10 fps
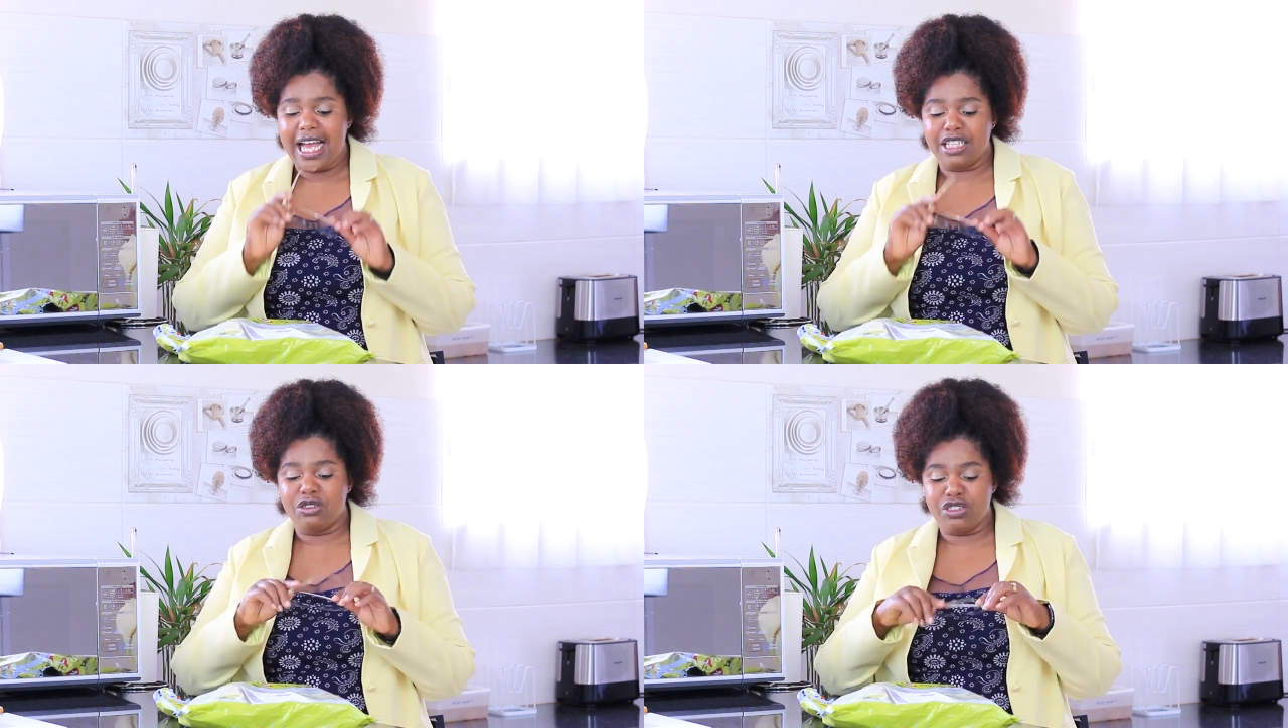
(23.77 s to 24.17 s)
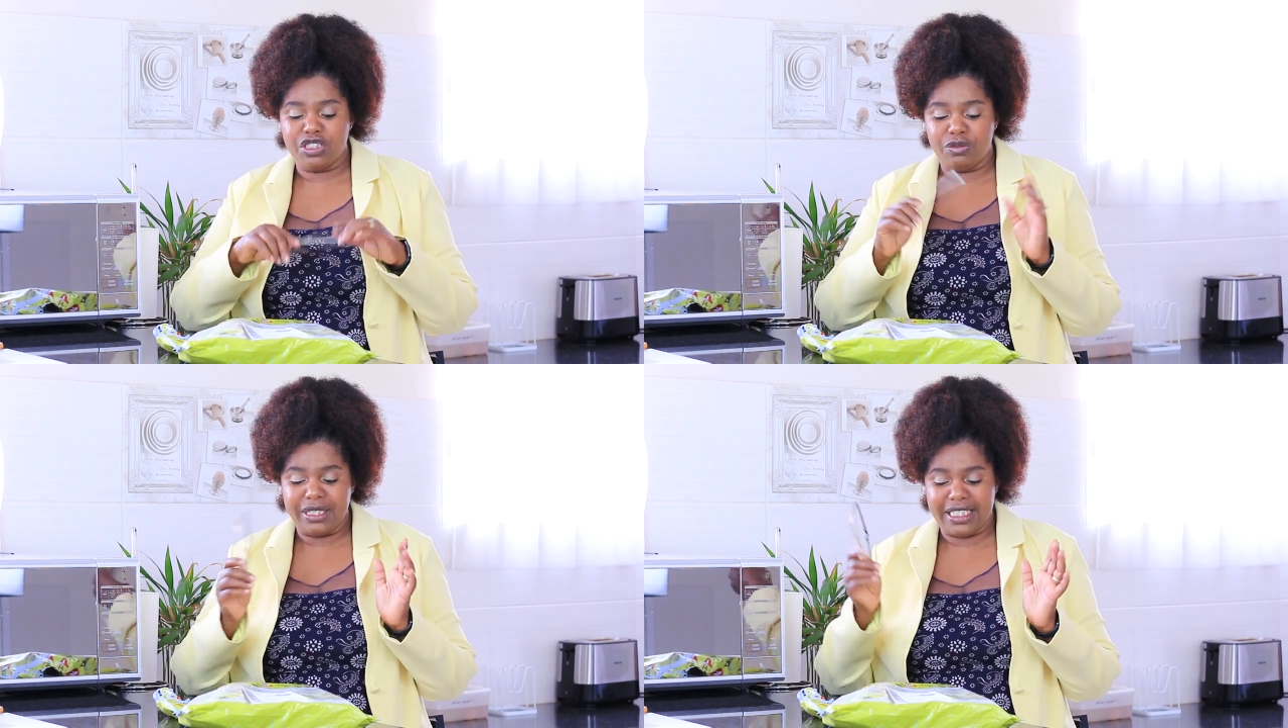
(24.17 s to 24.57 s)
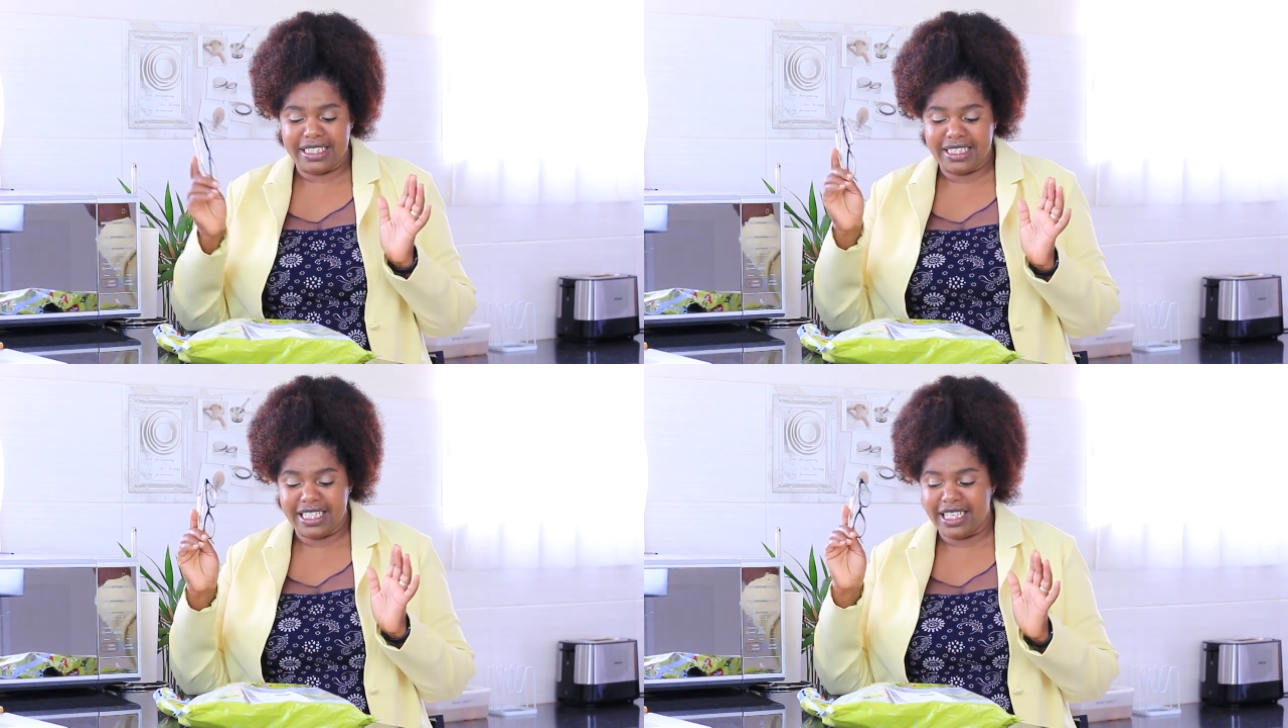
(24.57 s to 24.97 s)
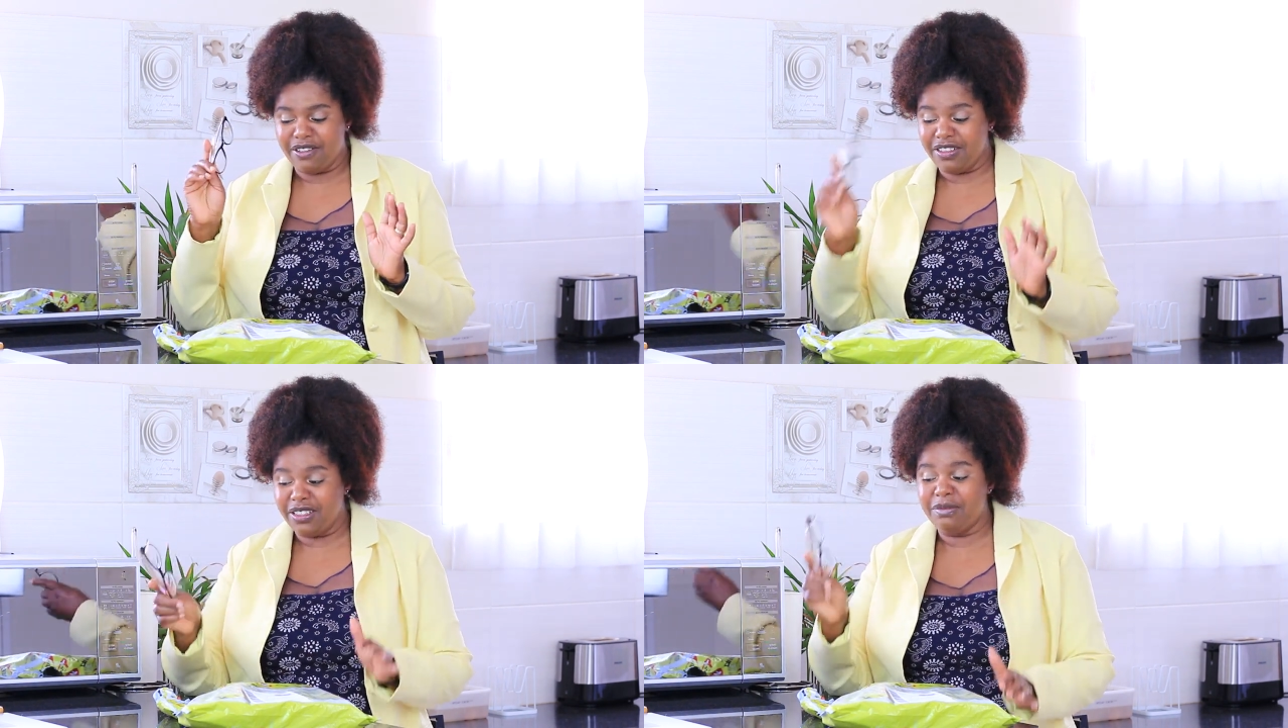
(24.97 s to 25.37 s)
I don't normally
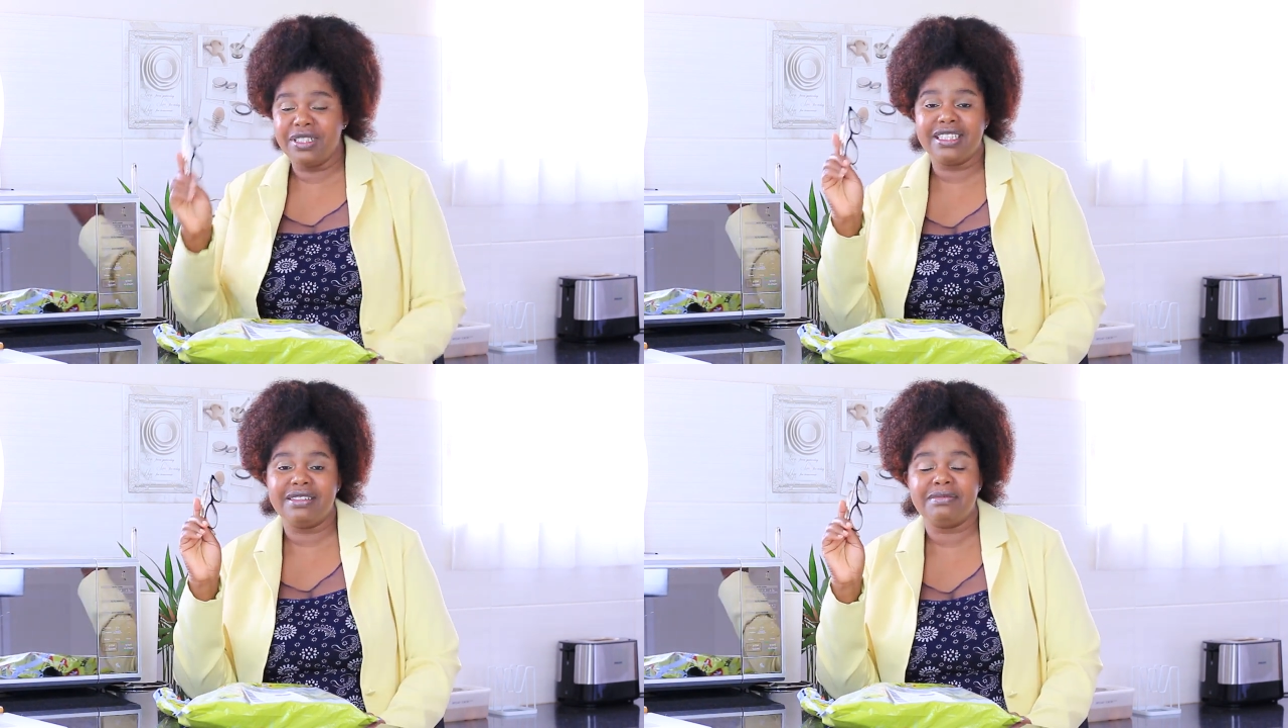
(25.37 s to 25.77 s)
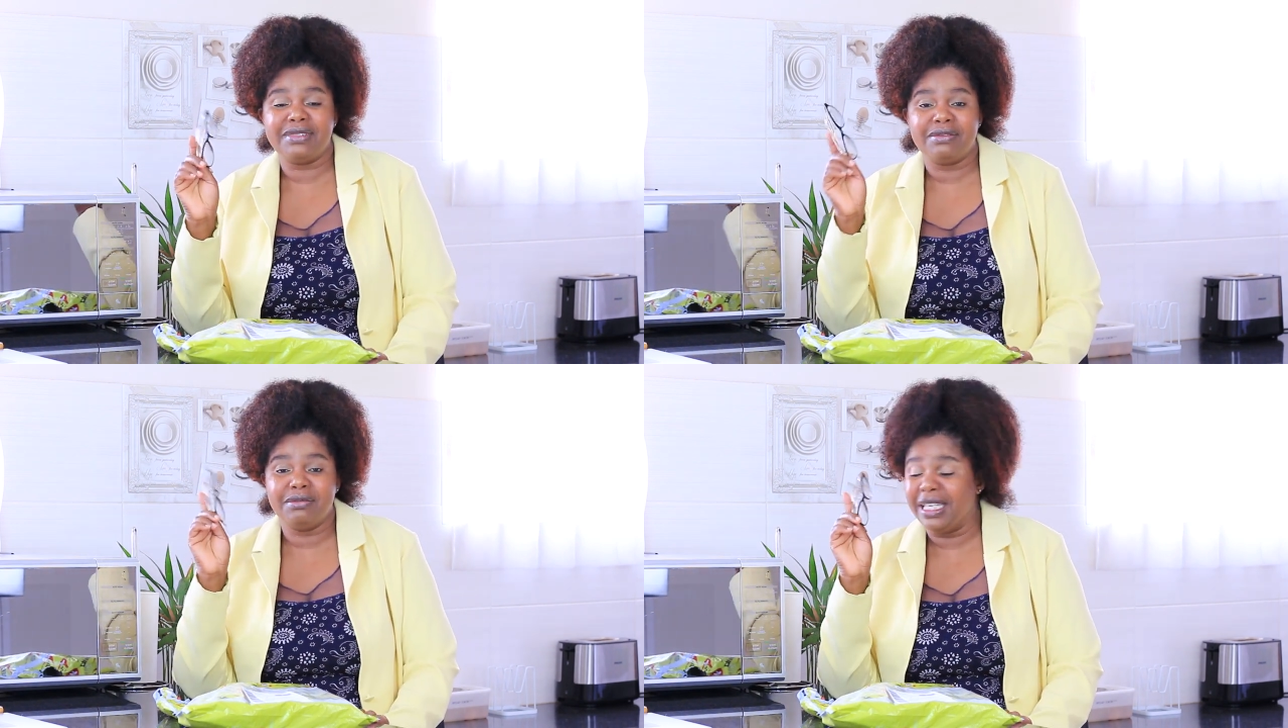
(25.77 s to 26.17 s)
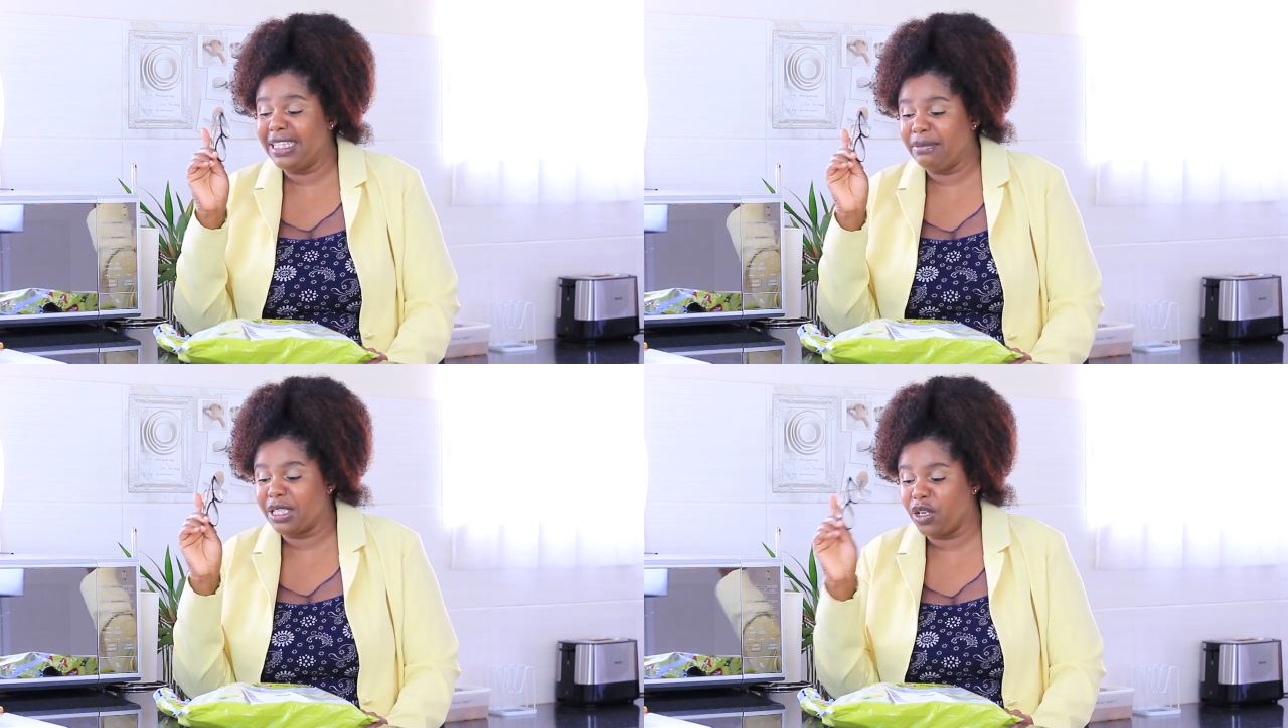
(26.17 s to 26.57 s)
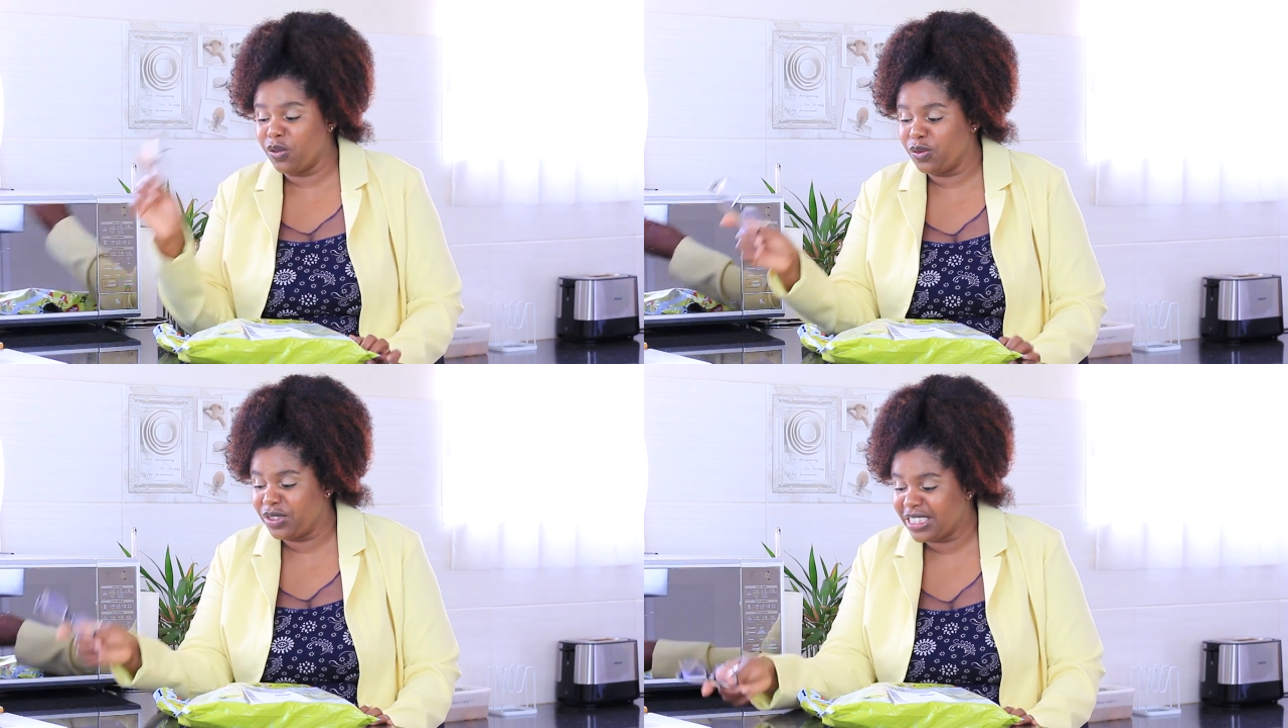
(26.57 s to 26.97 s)
film with them, mainly
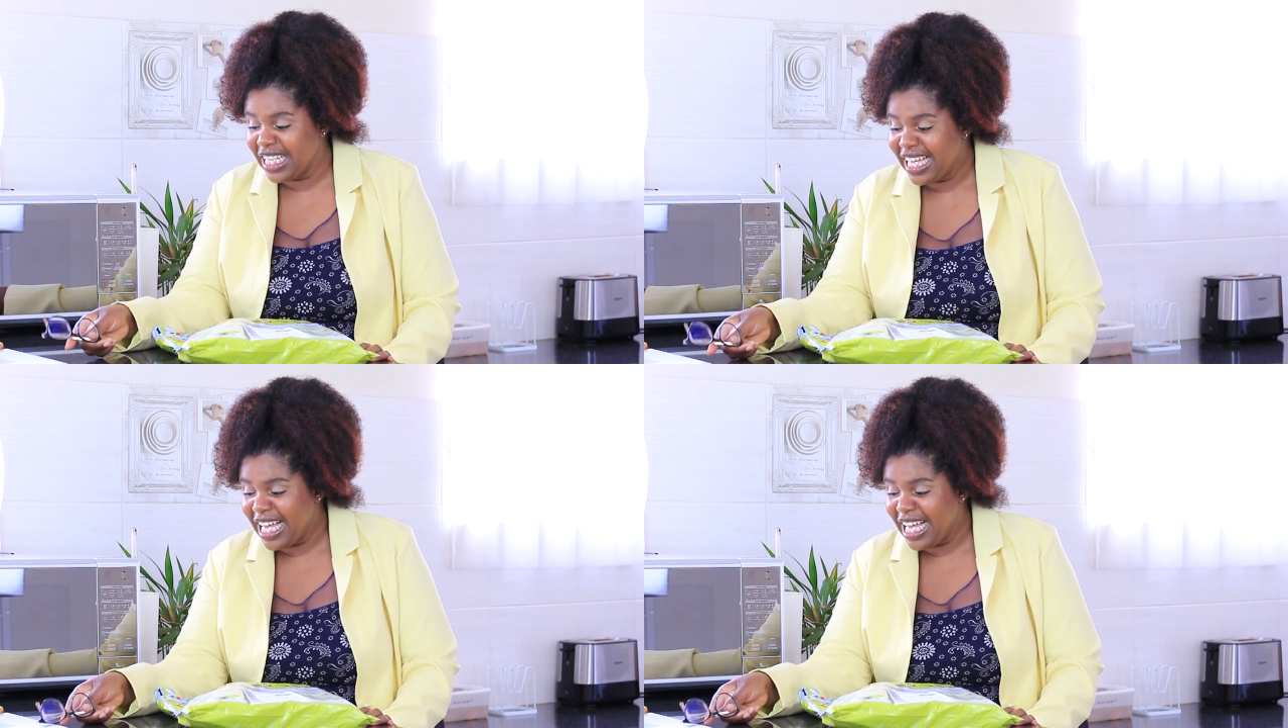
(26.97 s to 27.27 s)
because